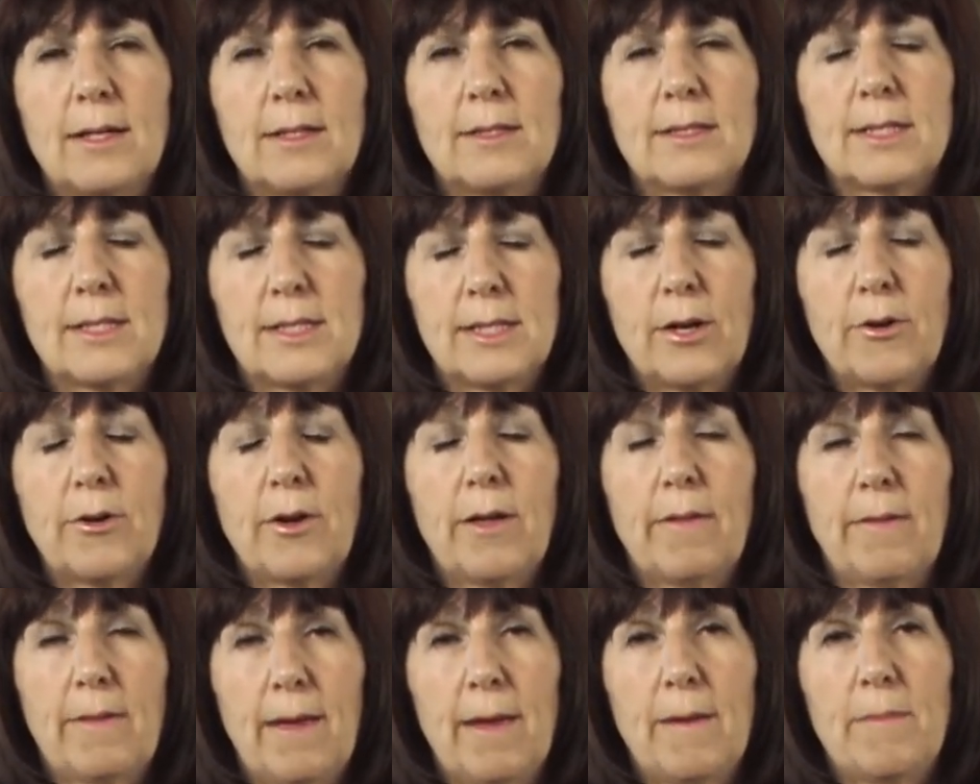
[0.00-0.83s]

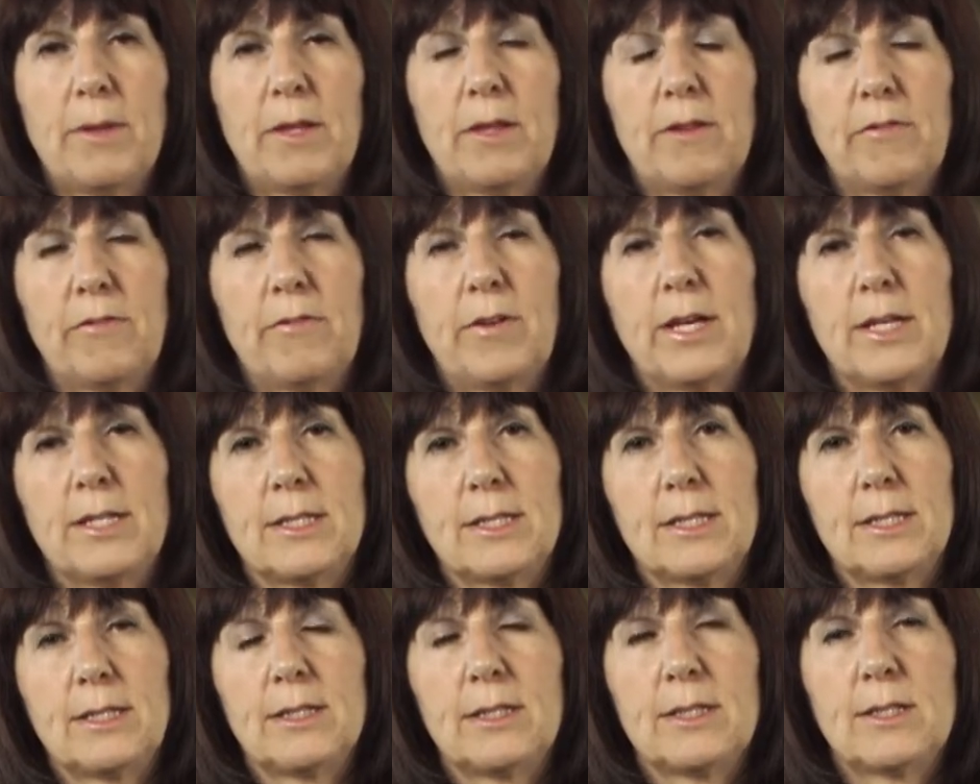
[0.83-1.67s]
staring them in the
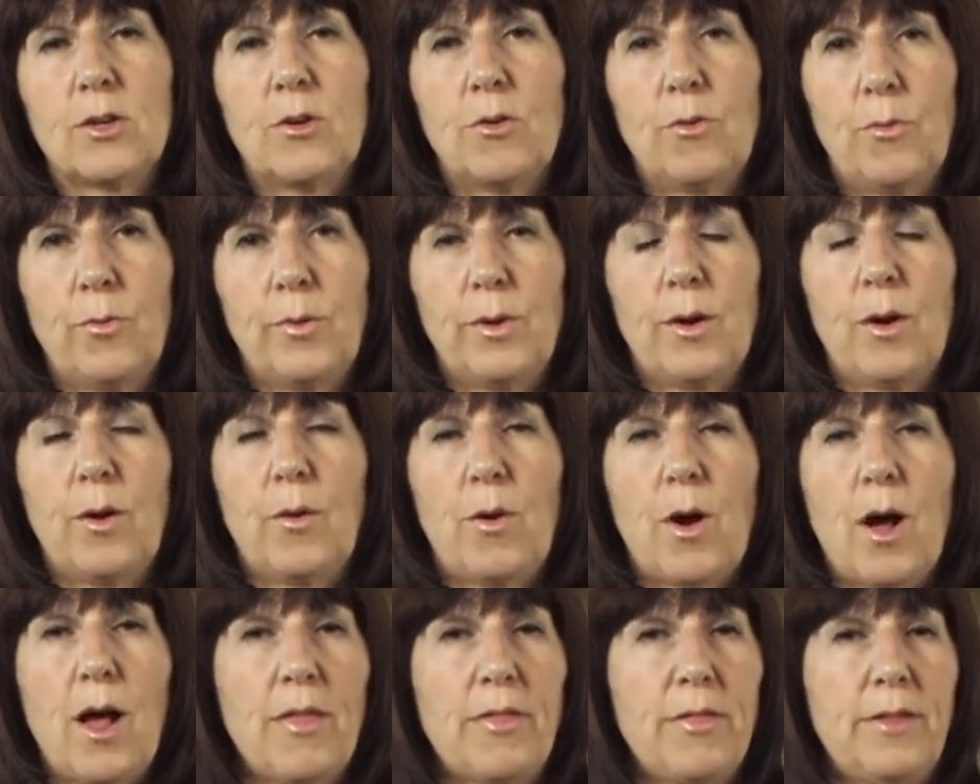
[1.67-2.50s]
face. And so
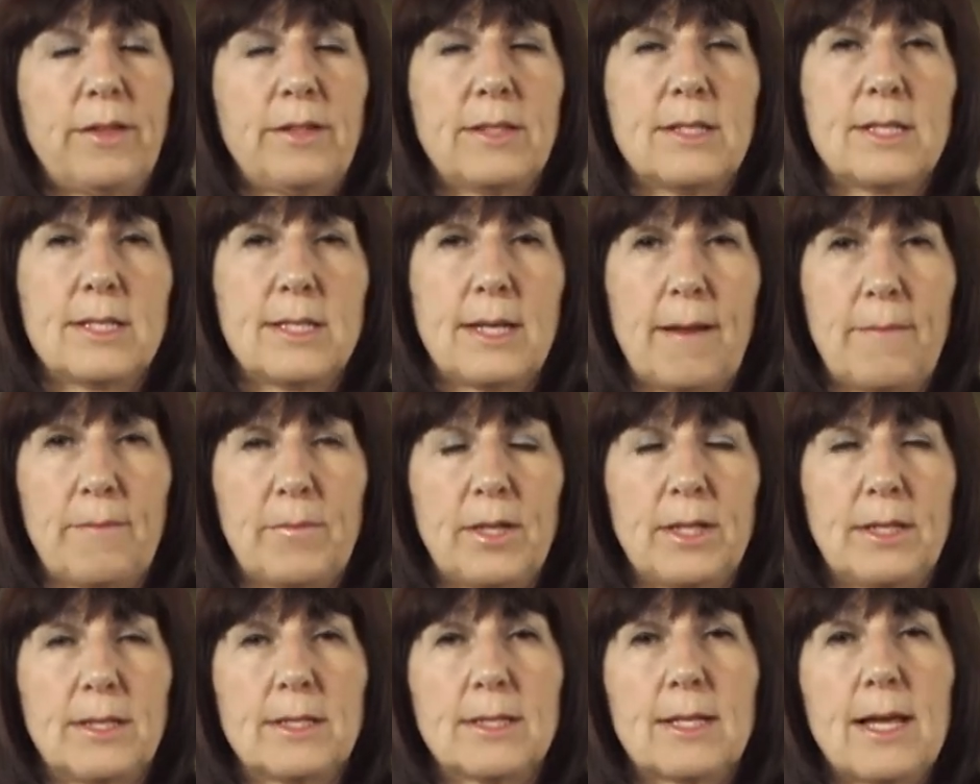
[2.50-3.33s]
I think the same
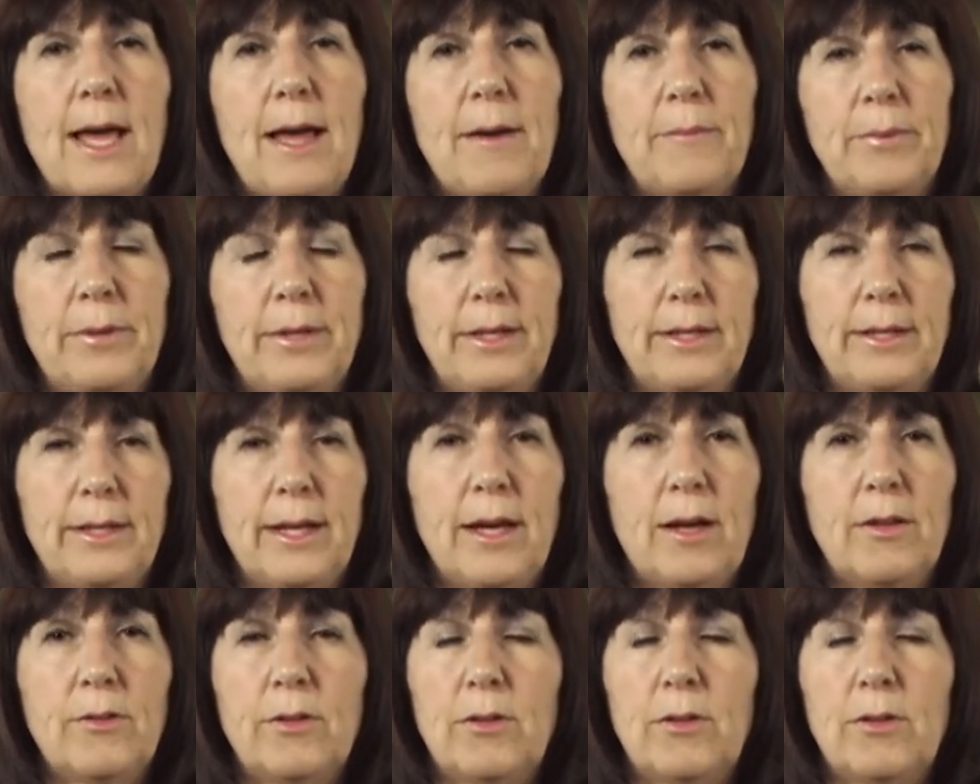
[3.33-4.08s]
thing is happening now.